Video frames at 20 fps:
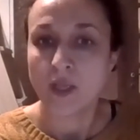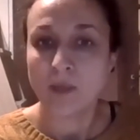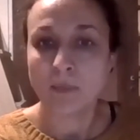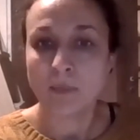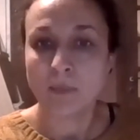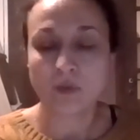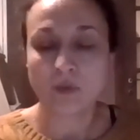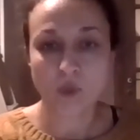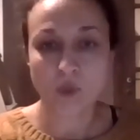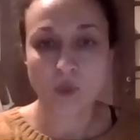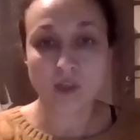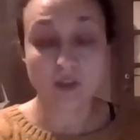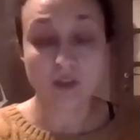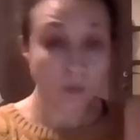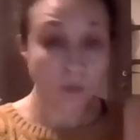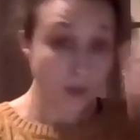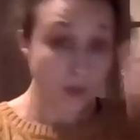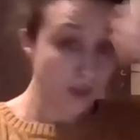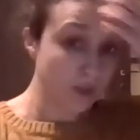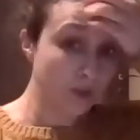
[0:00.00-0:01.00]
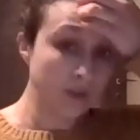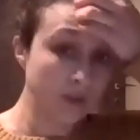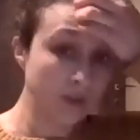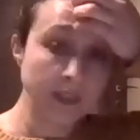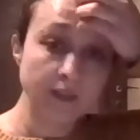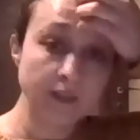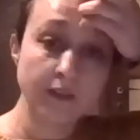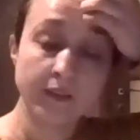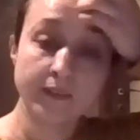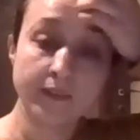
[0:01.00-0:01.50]
but what you, what you
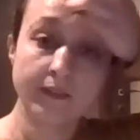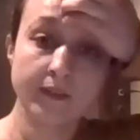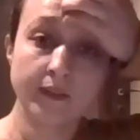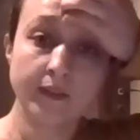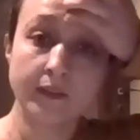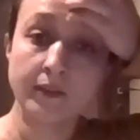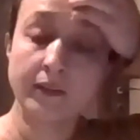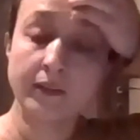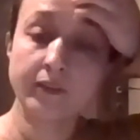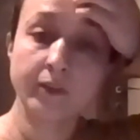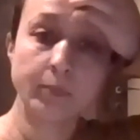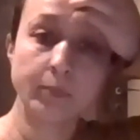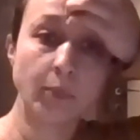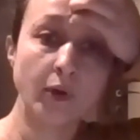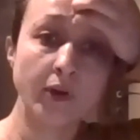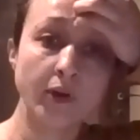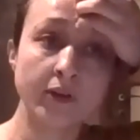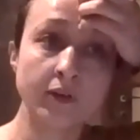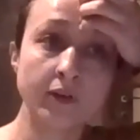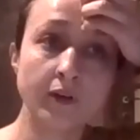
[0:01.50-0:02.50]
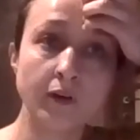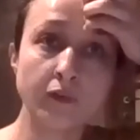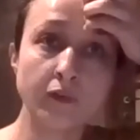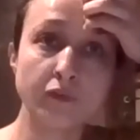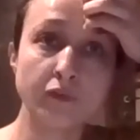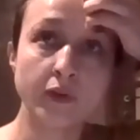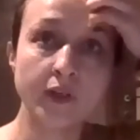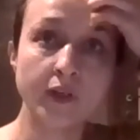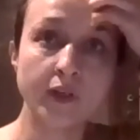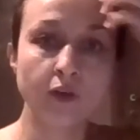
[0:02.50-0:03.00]
need is a is a point of
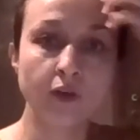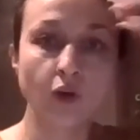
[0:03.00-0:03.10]
uh,